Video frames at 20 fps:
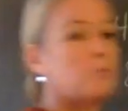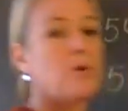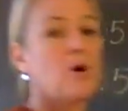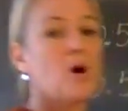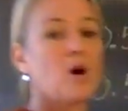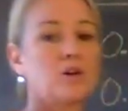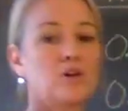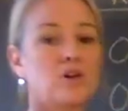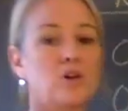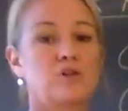
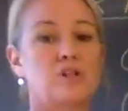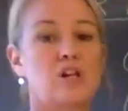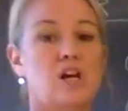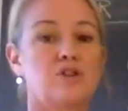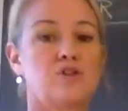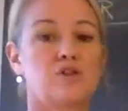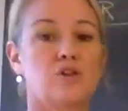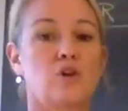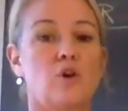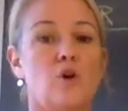bar
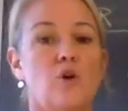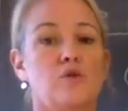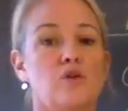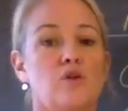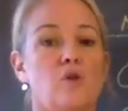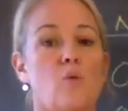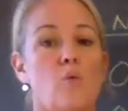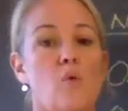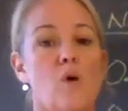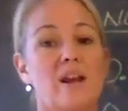notation over
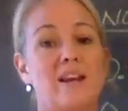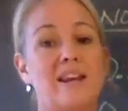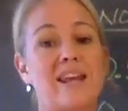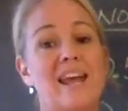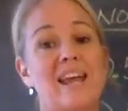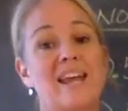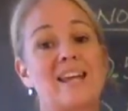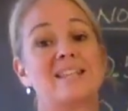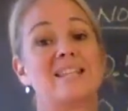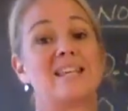the 1
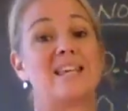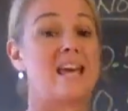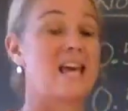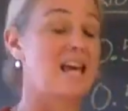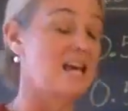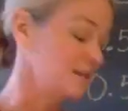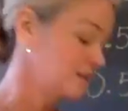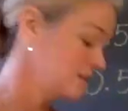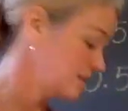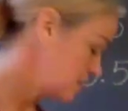and the
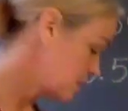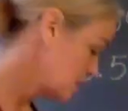8,